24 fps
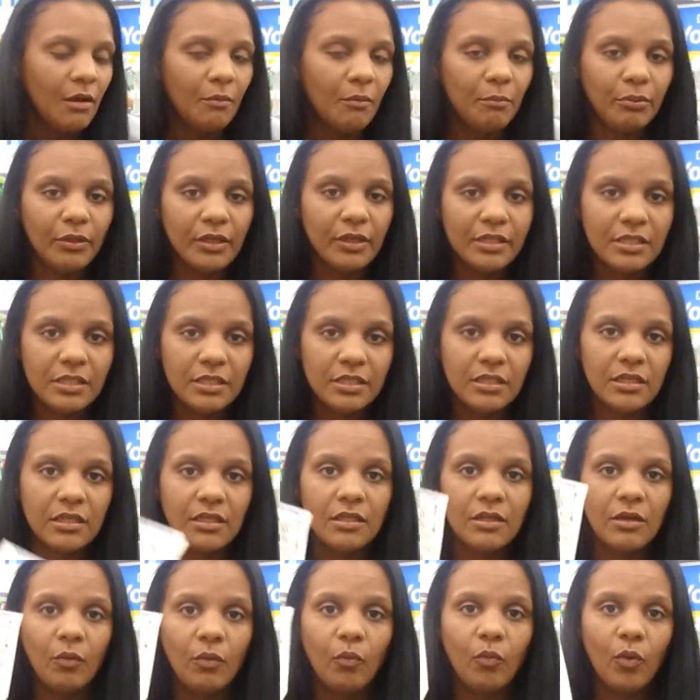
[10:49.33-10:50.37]
plus
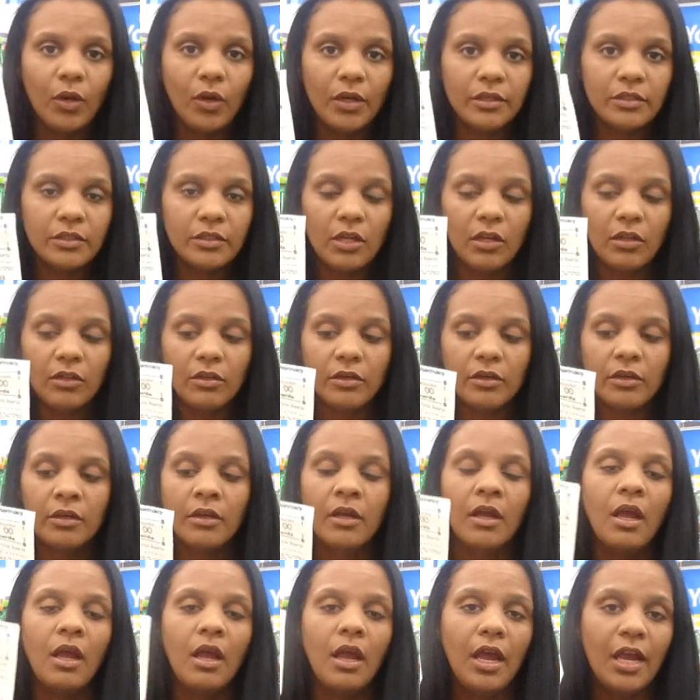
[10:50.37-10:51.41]
the $1
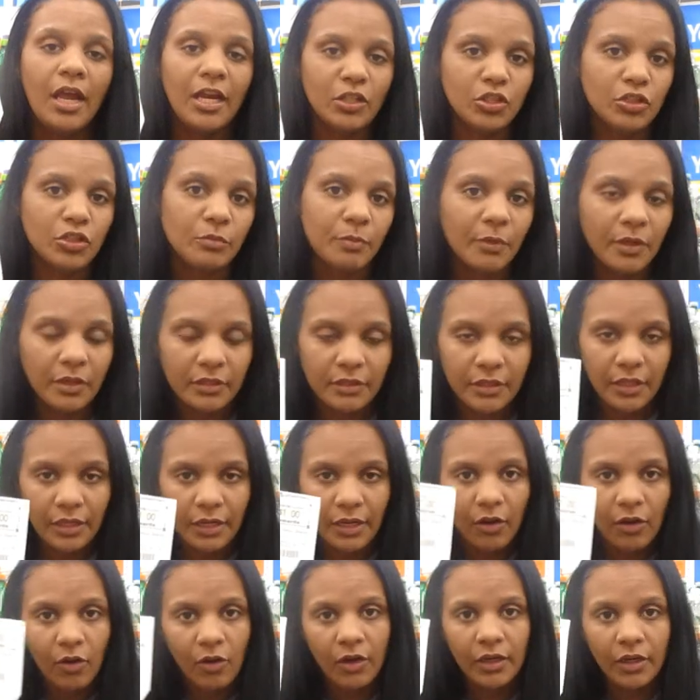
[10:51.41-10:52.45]
extra buck that
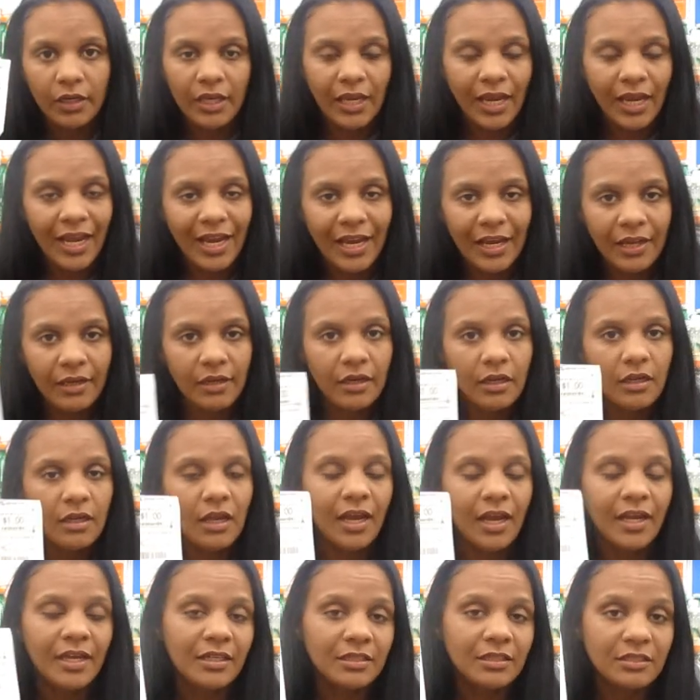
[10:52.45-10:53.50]
I already had,
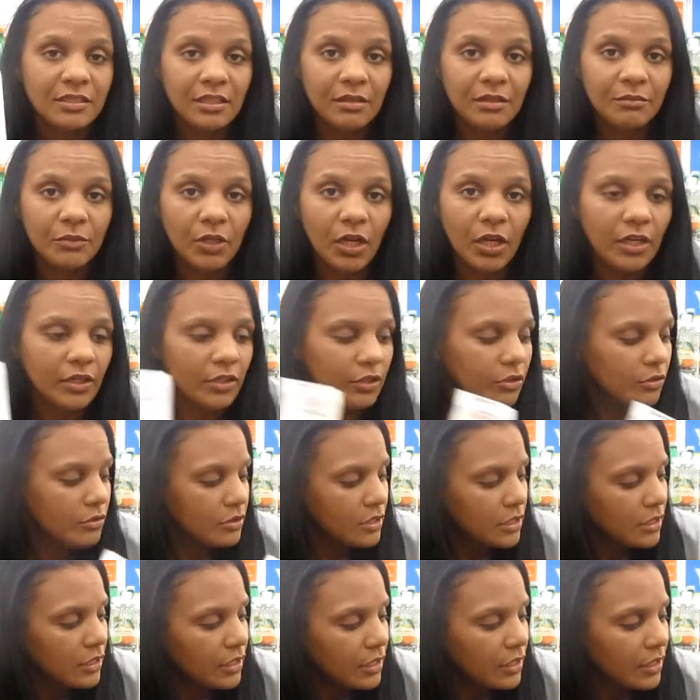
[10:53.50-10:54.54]
I ended up not
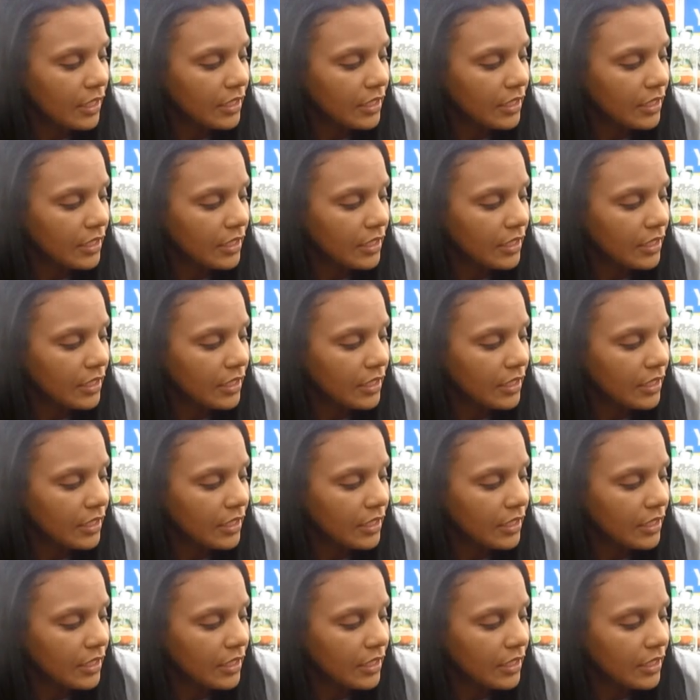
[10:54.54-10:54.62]
using it.